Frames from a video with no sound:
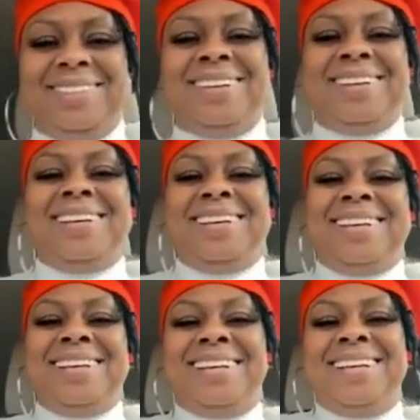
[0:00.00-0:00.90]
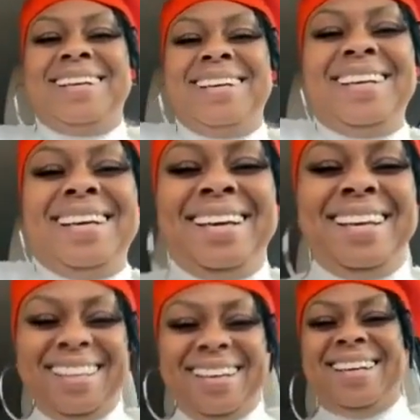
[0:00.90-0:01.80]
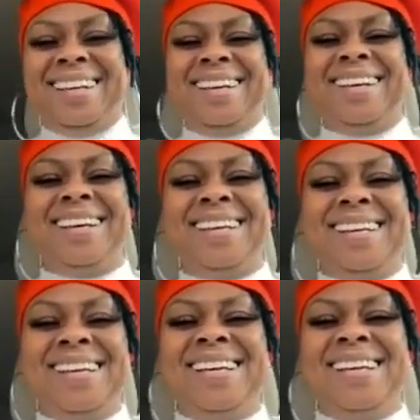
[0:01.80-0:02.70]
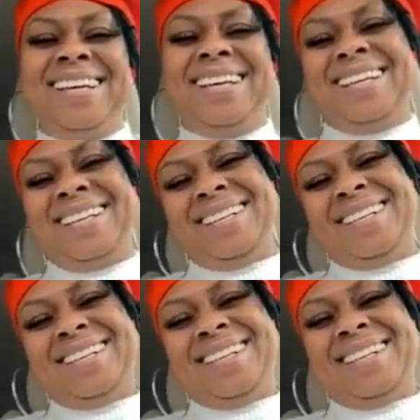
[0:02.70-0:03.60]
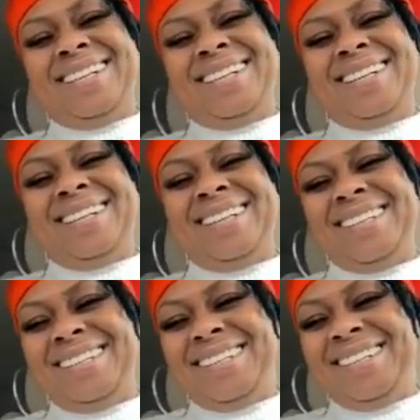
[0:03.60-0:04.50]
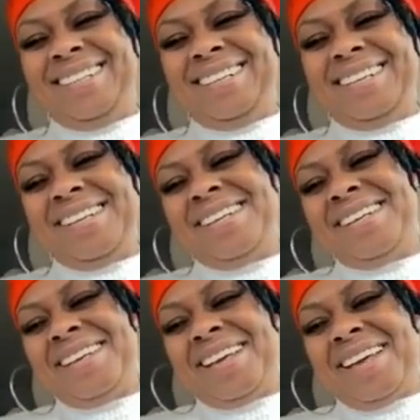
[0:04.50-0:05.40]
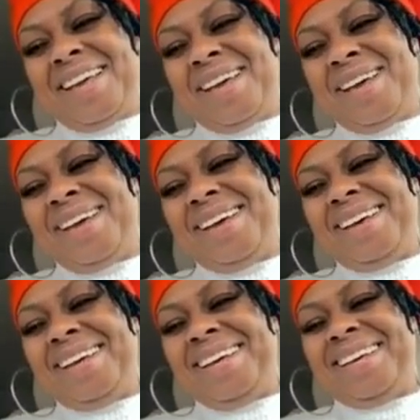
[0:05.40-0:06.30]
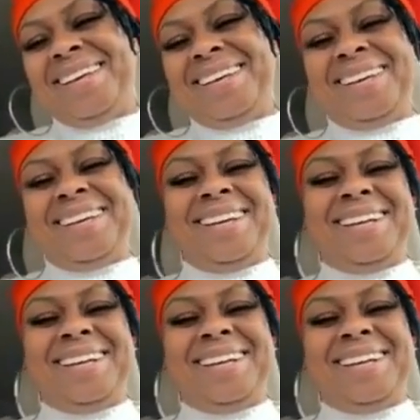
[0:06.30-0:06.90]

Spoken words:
(silent)